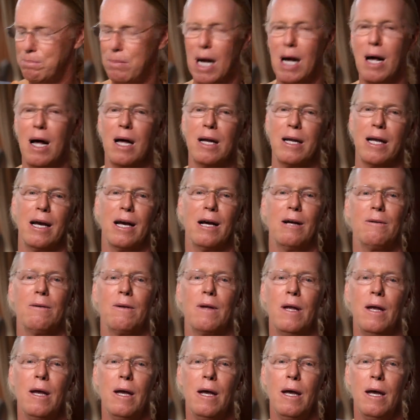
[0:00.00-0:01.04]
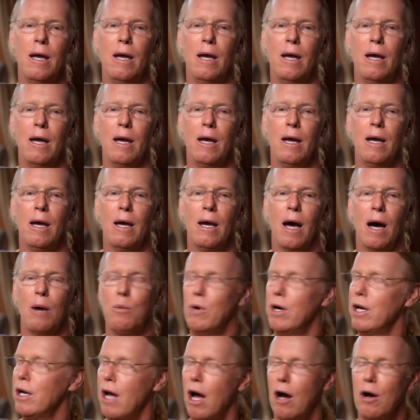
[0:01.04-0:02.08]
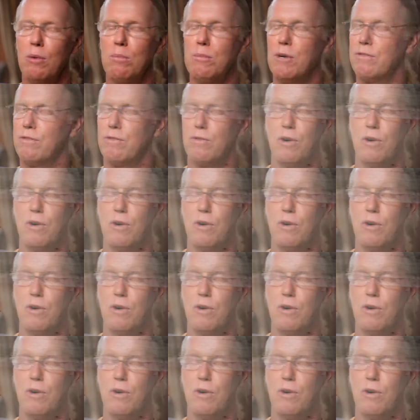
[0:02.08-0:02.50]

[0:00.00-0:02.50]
my pot out. I went home a